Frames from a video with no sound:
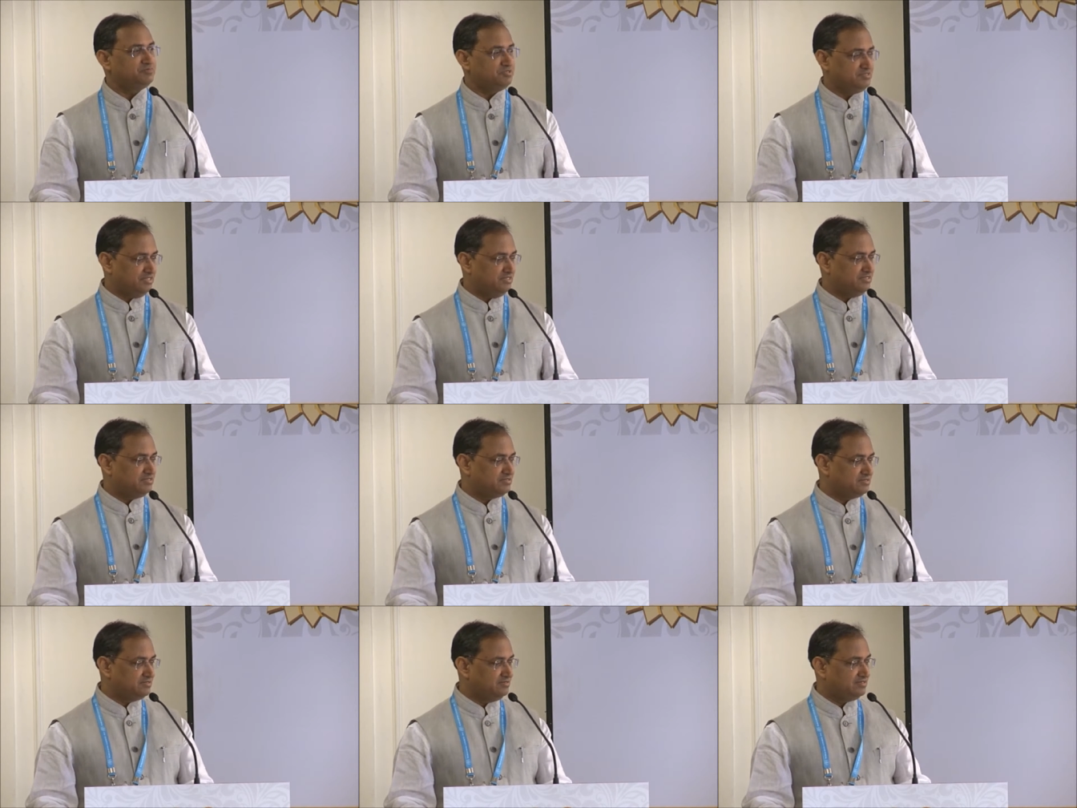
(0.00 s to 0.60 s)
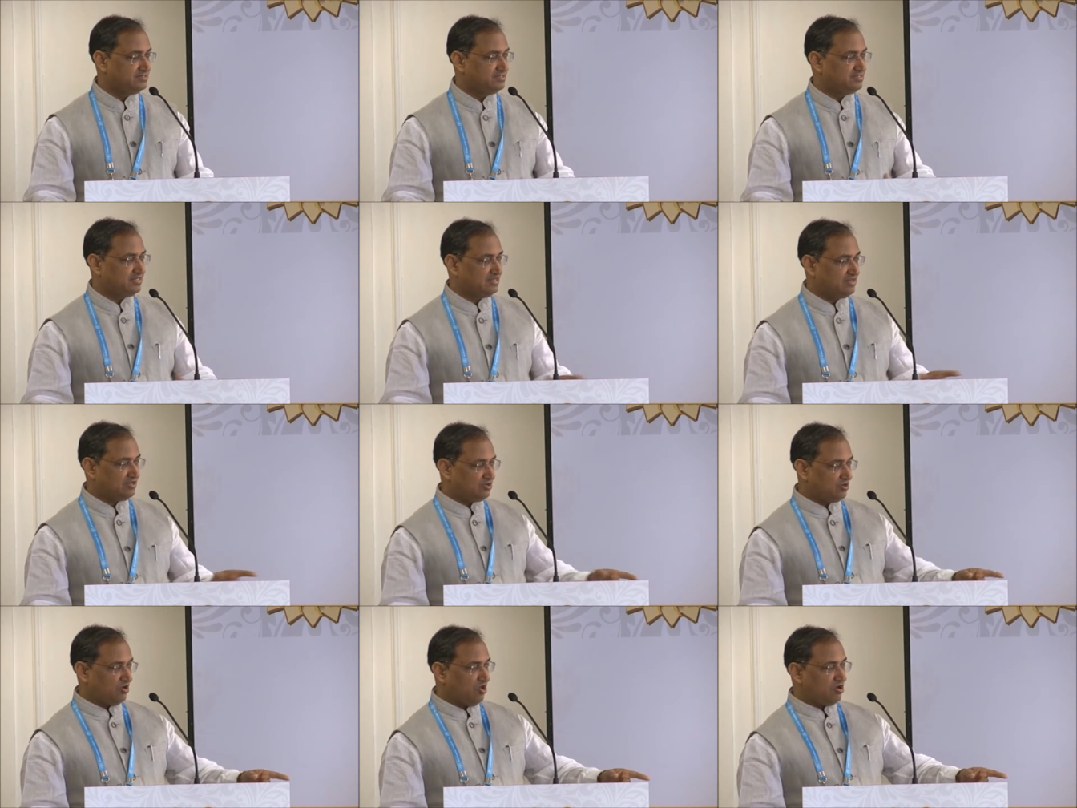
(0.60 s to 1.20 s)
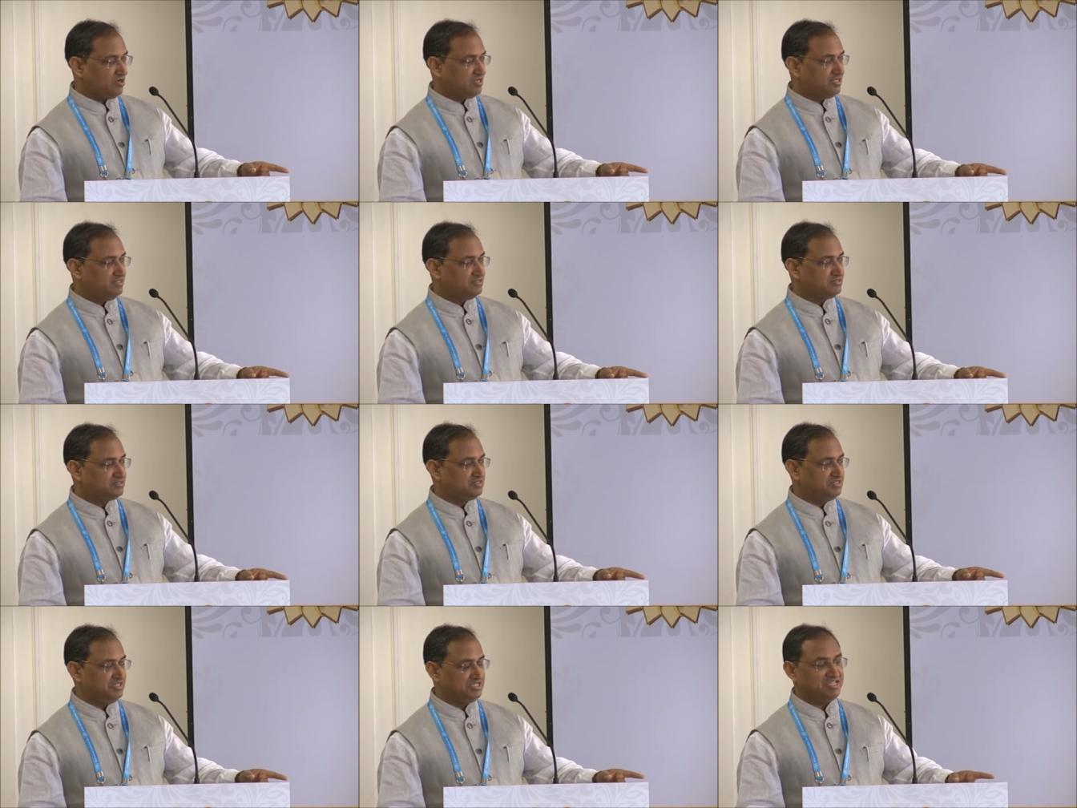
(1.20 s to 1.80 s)
Since the clock
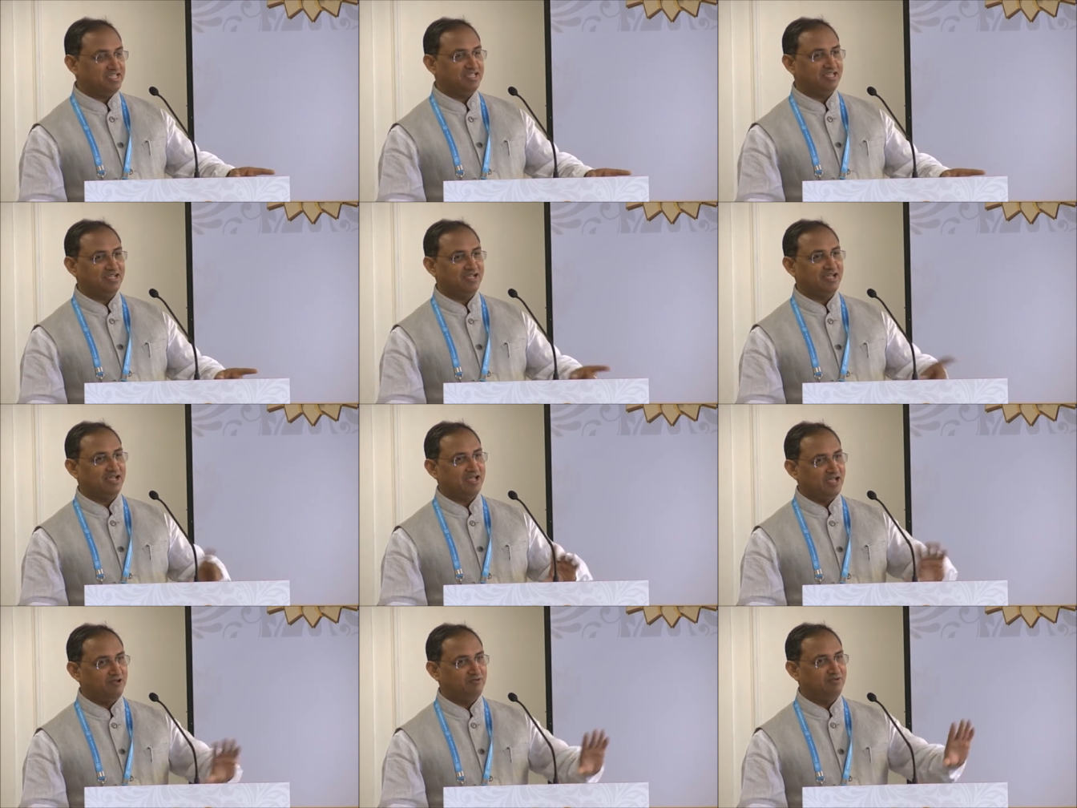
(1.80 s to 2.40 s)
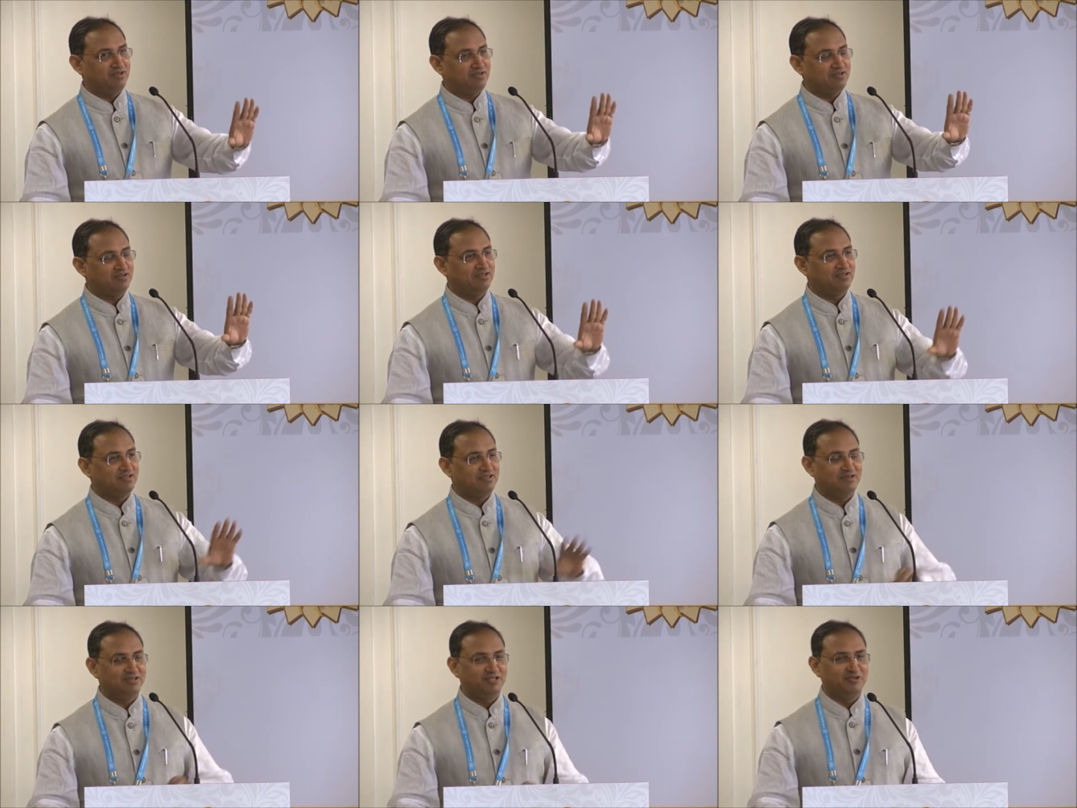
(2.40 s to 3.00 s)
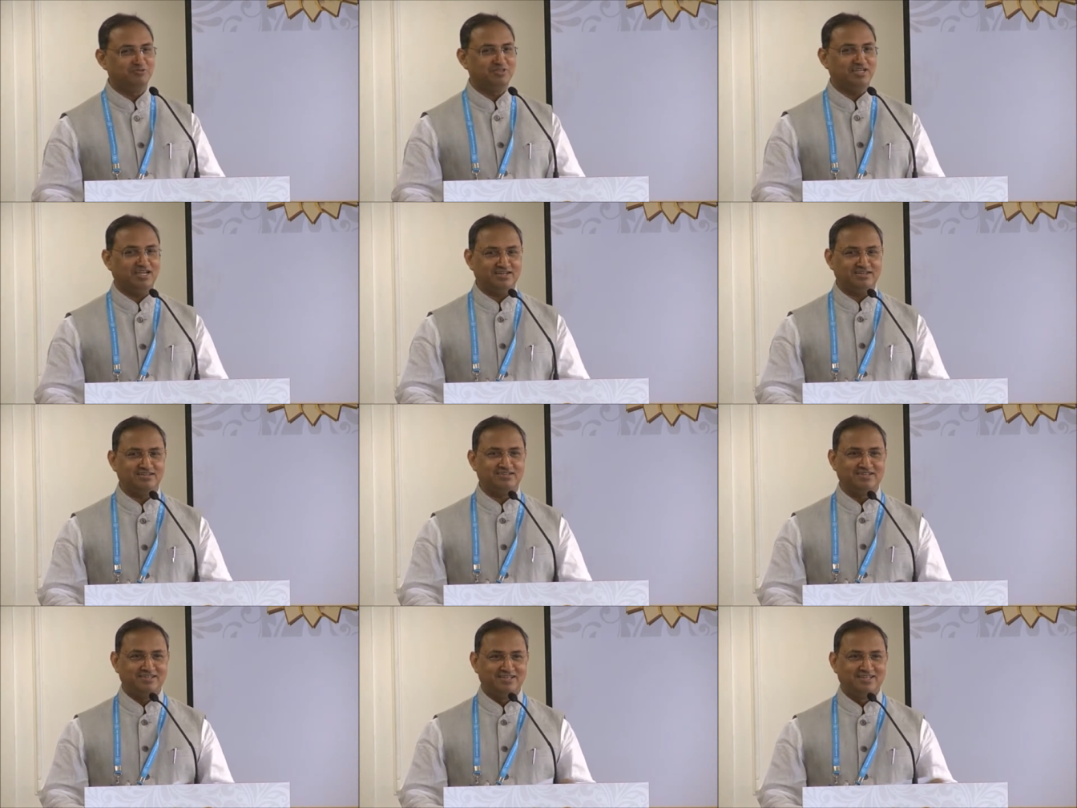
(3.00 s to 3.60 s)
is ticking, I will leave
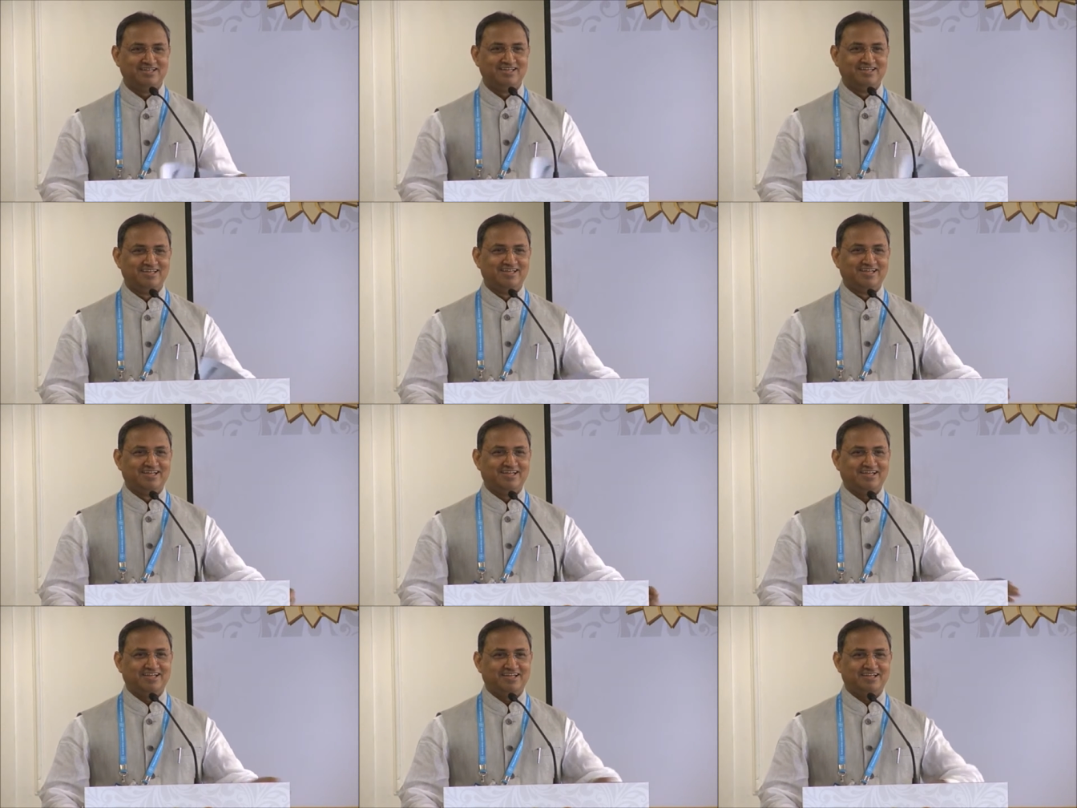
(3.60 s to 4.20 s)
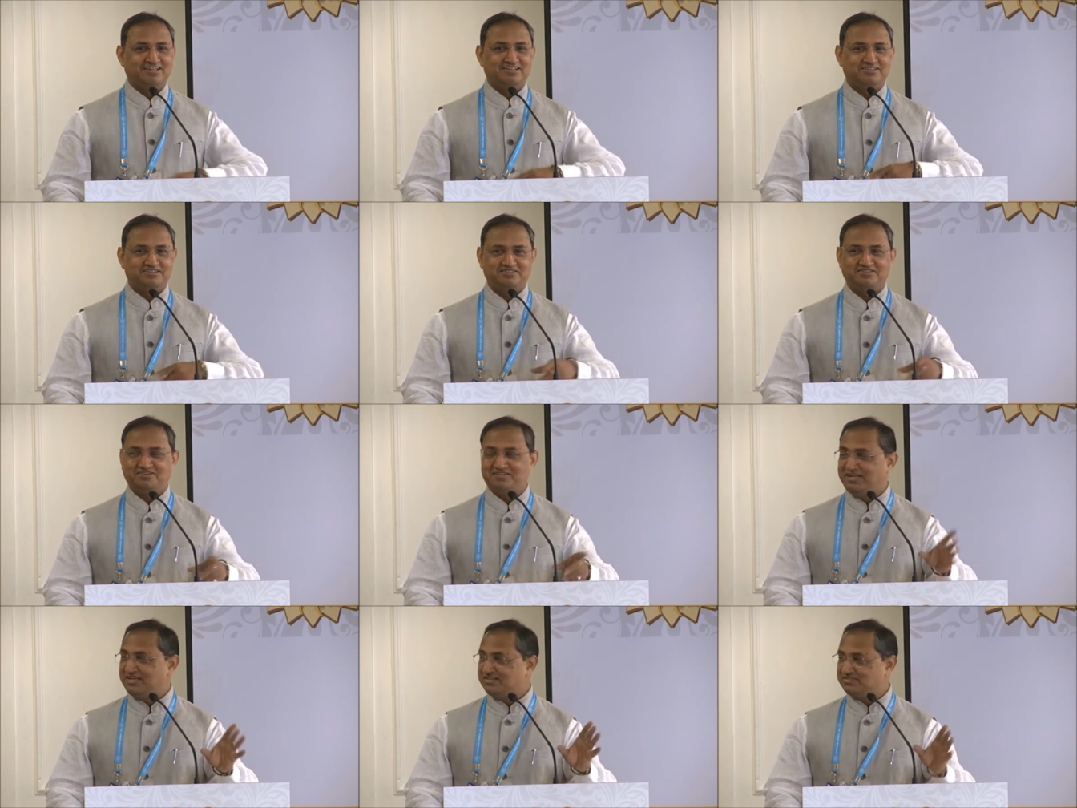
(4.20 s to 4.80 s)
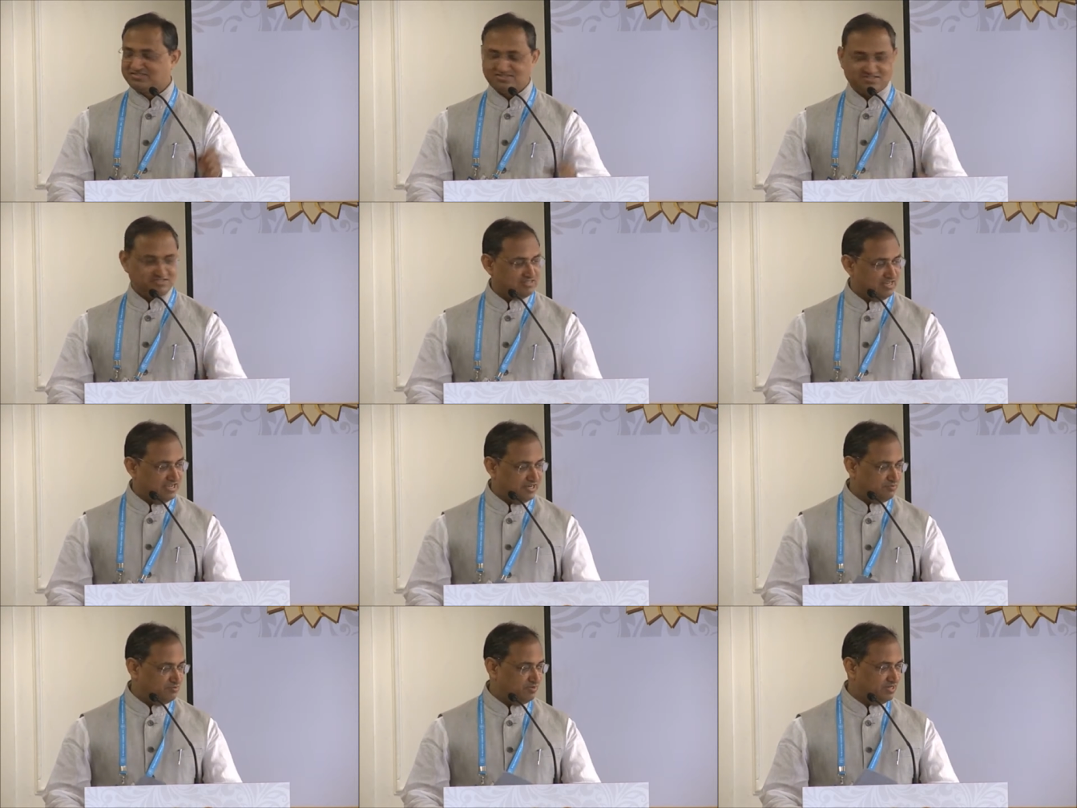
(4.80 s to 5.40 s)
that. The next
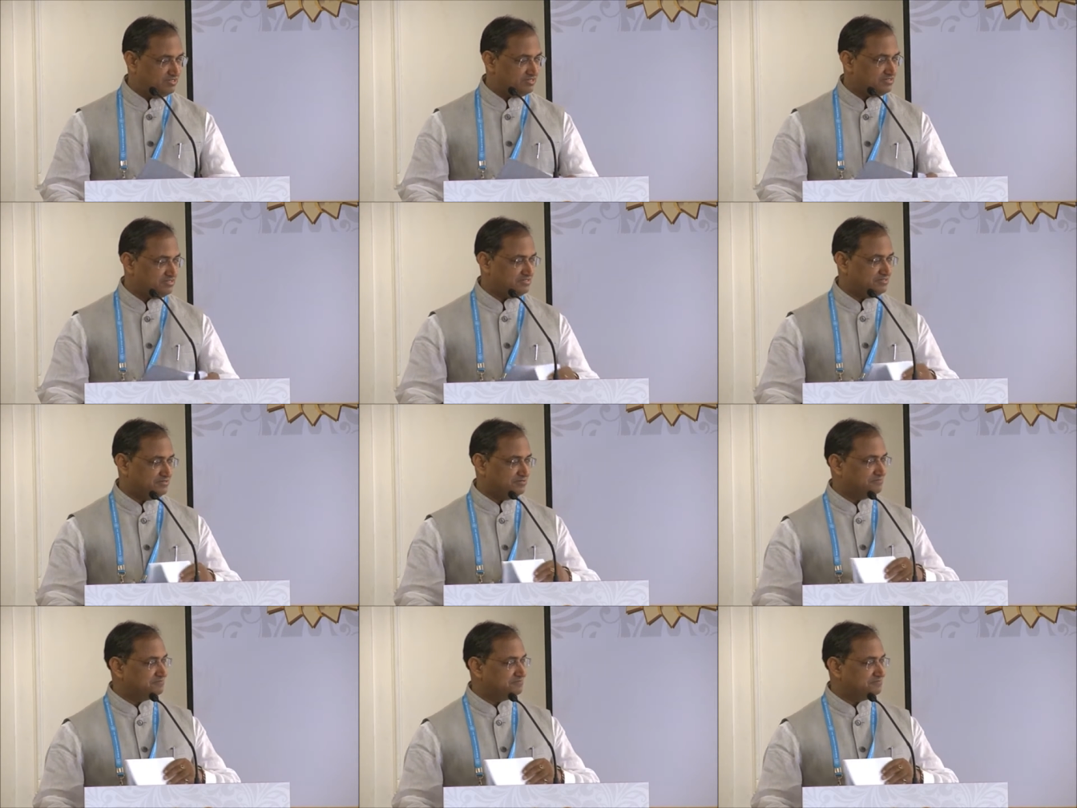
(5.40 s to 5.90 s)
slide, please.